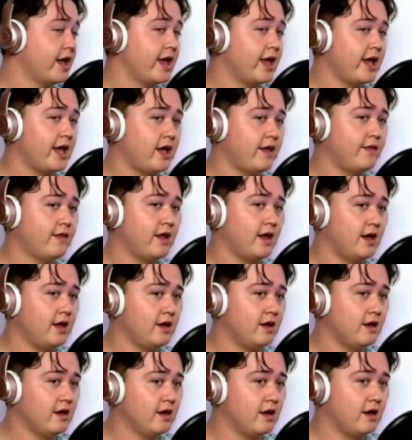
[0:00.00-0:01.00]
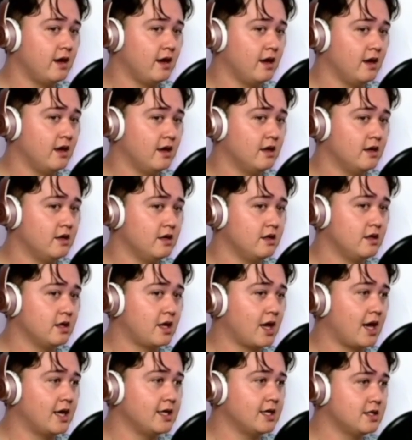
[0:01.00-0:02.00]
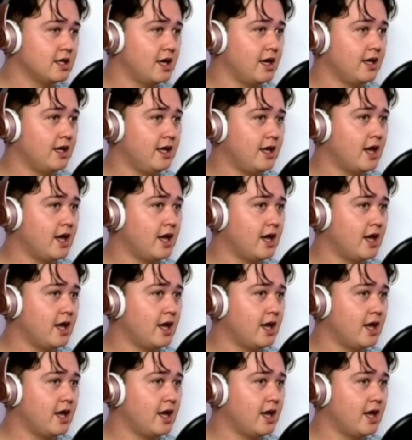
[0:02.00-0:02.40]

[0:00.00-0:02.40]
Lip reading: And then the guy's like,